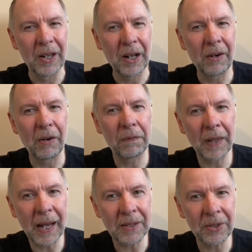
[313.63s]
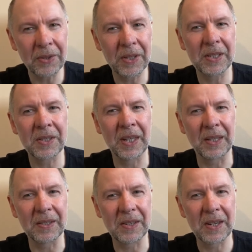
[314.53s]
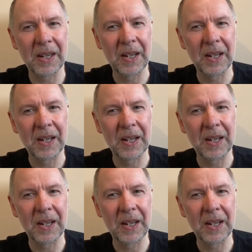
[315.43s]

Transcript: and reflect on these things.